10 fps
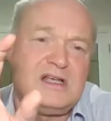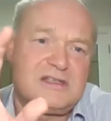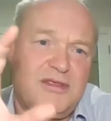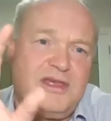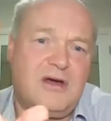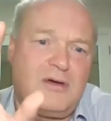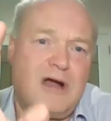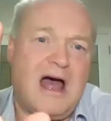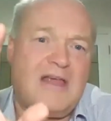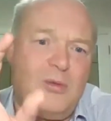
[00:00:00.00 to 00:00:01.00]
So I think
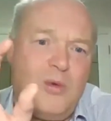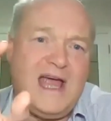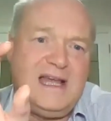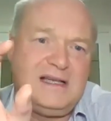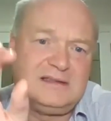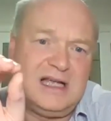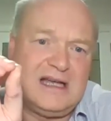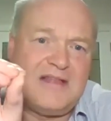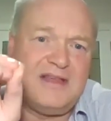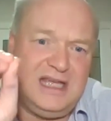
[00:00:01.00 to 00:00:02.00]
I'd rather wait
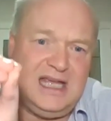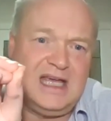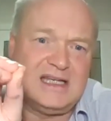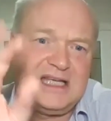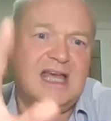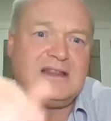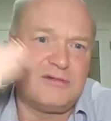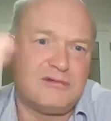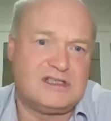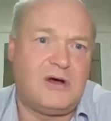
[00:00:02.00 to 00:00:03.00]
another year to
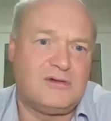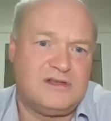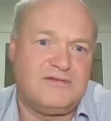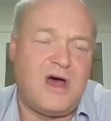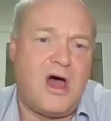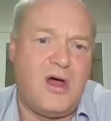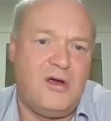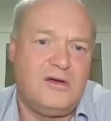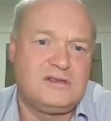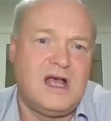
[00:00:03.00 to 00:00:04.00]
get the results of
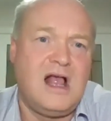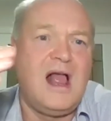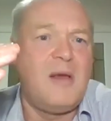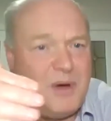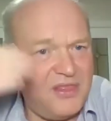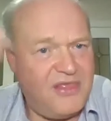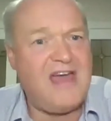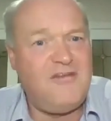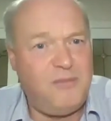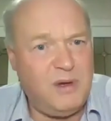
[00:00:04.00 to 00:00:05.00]
those, but
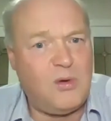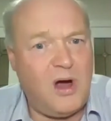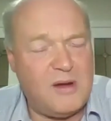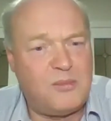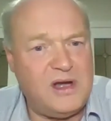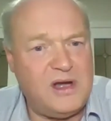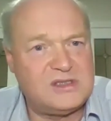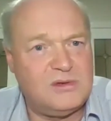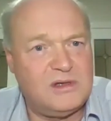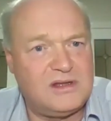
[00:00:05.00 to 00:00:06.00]
they've been quite
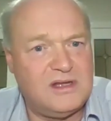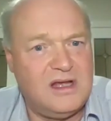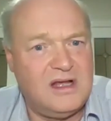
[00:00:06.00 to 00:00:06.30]
impressed with